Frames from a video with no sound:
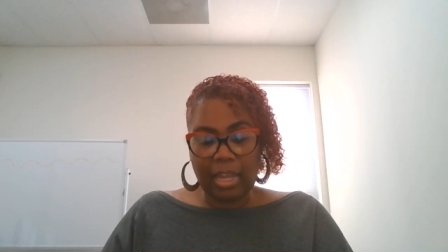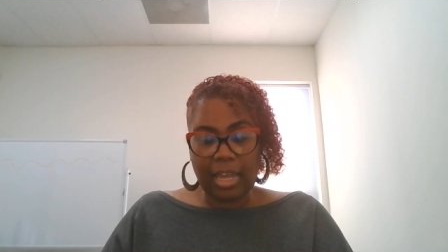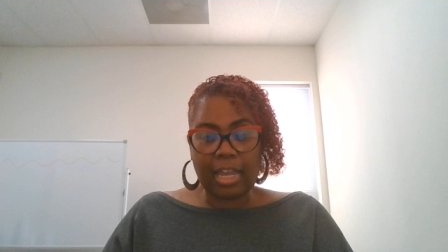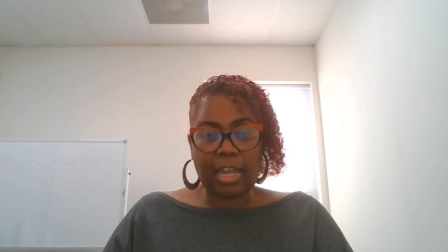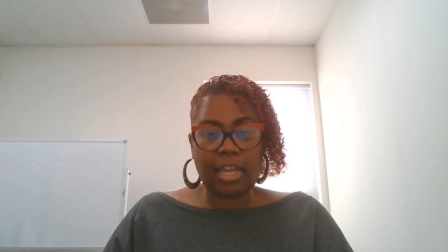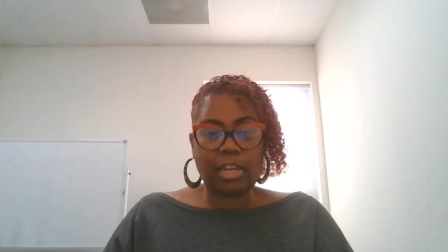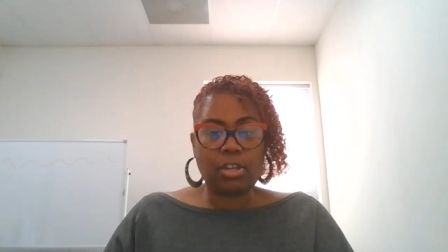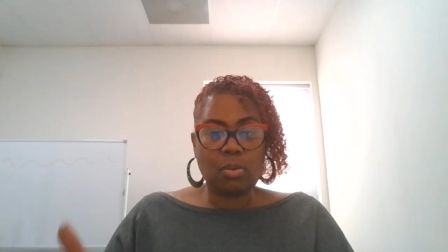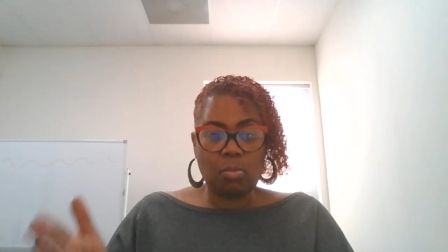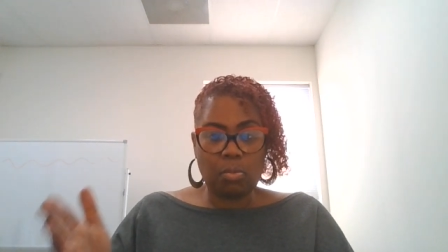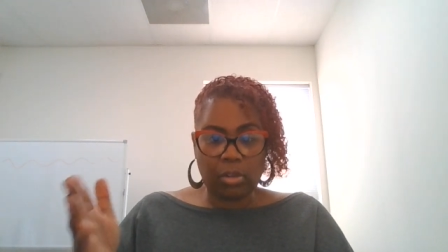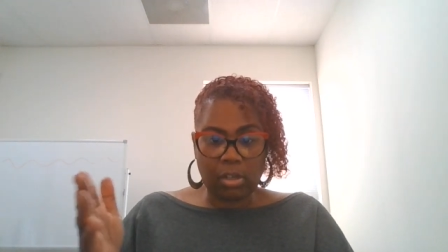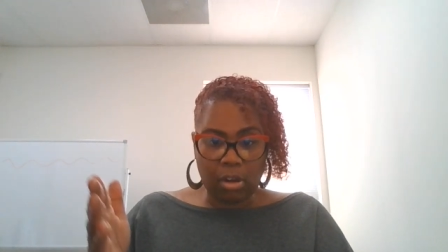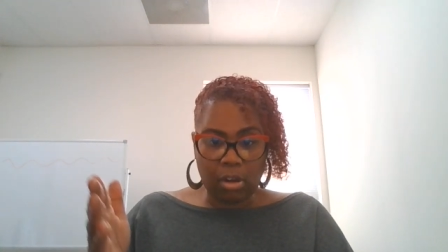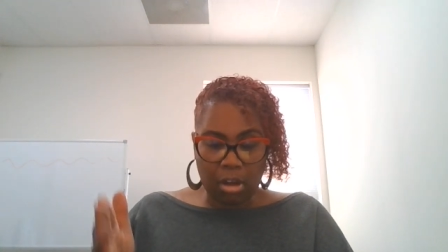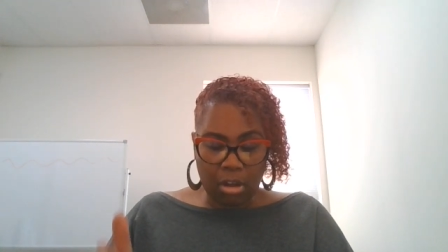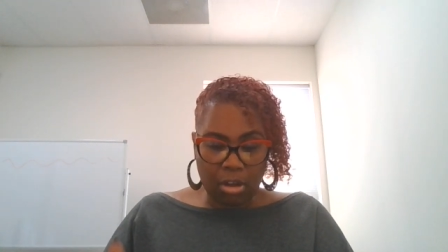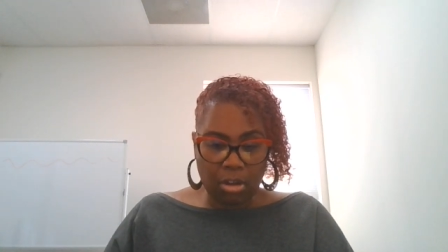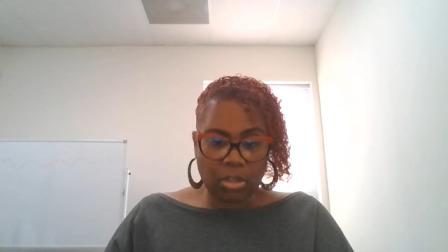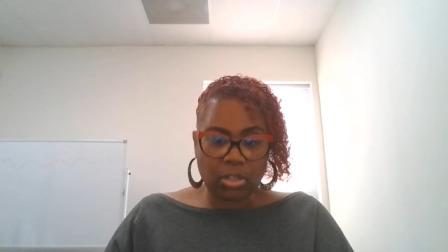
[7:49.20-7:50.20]
And you want
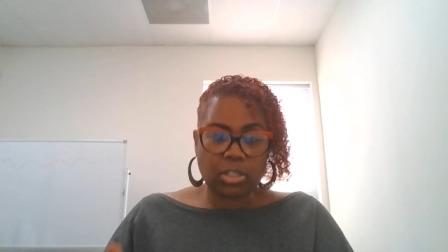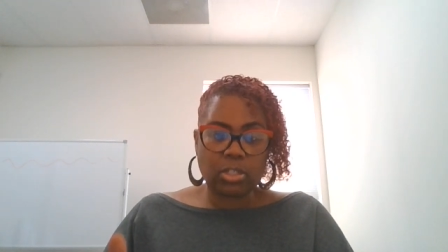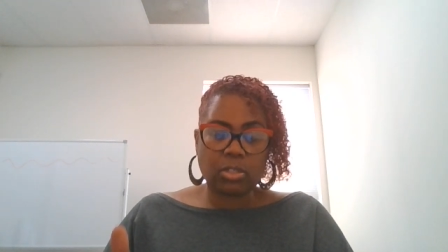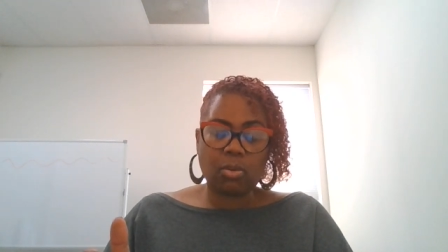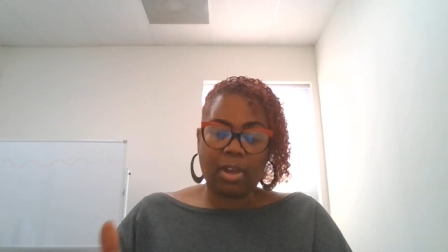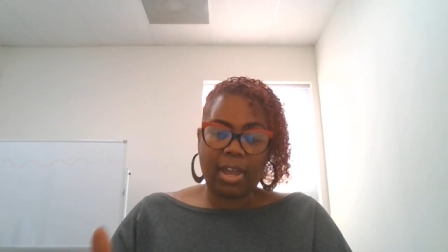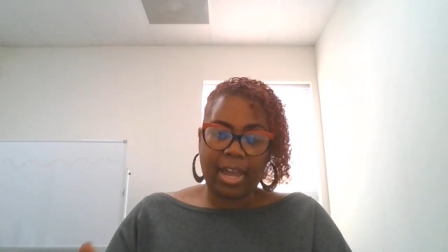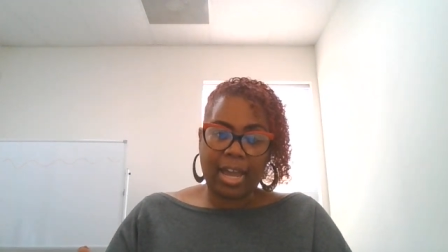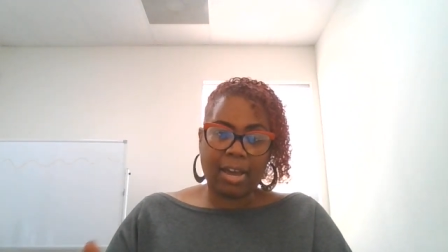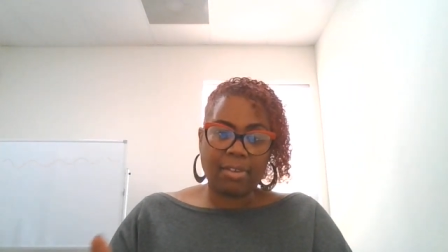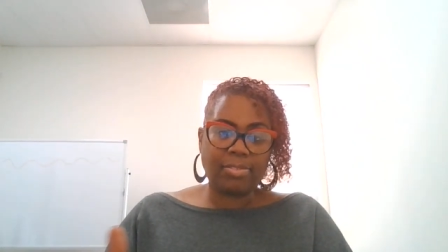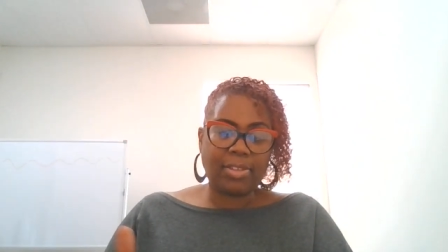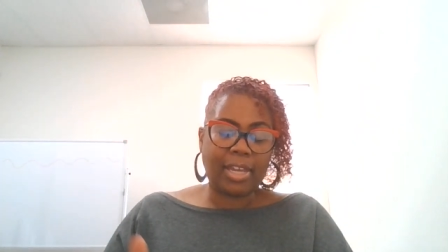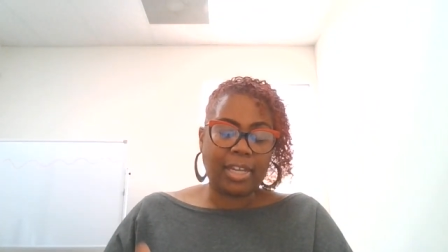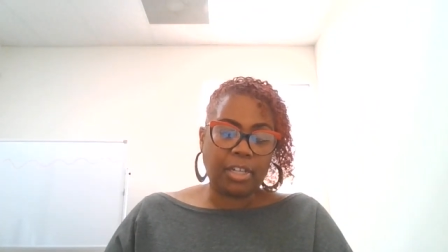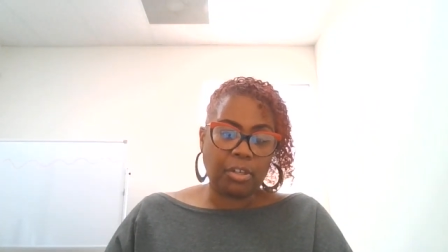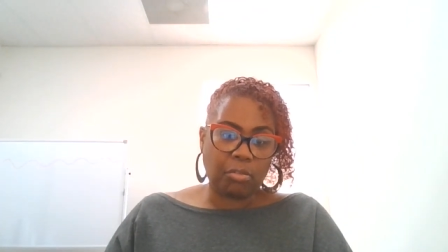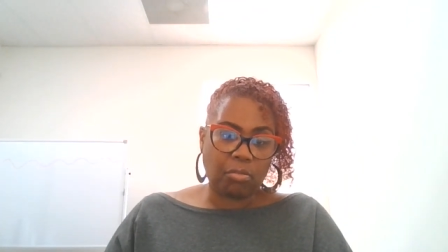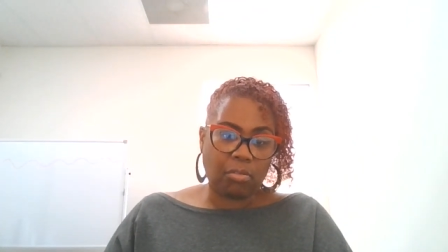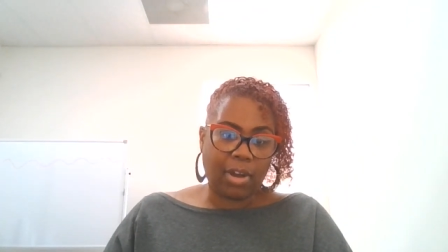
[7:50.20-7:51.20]
to also have
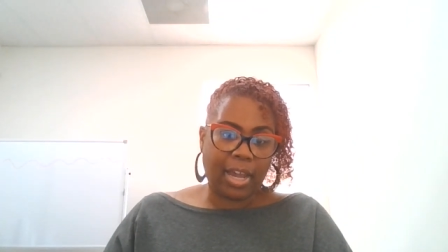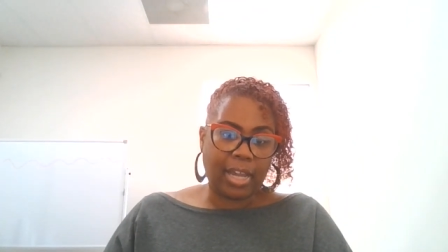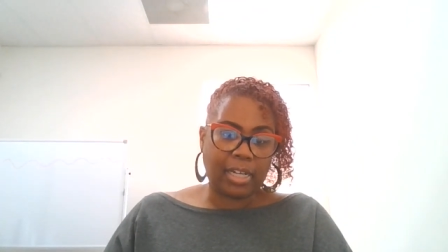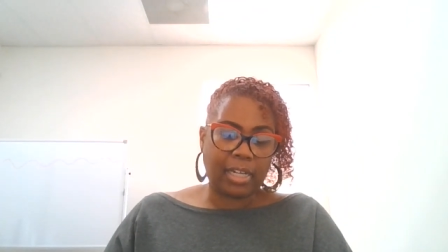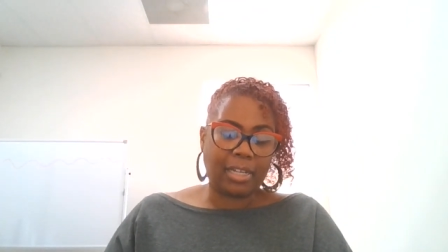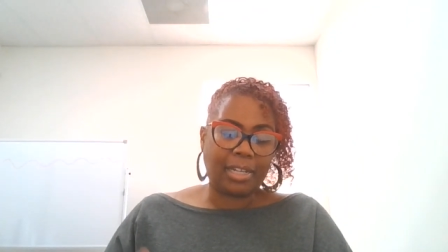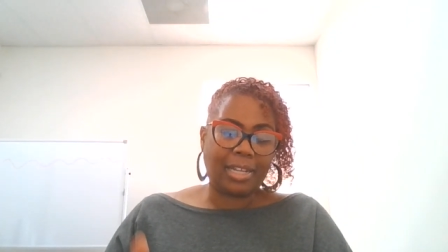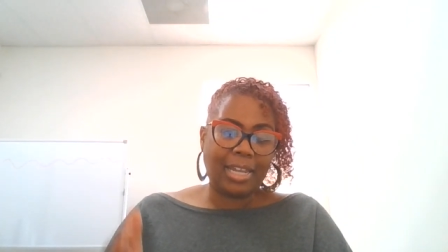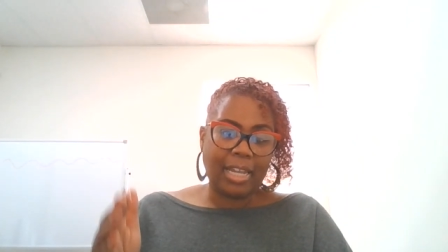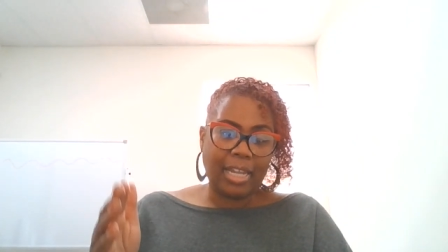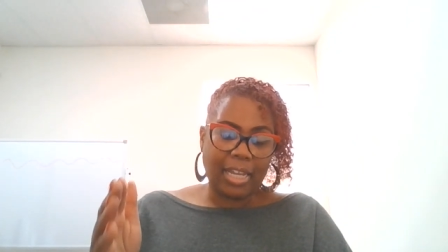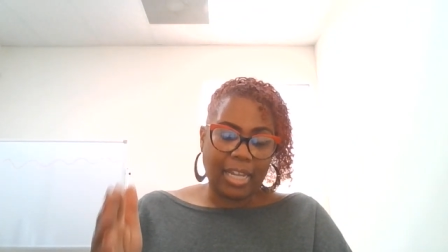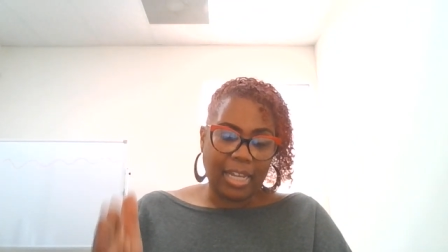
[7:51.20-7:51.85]
that in writing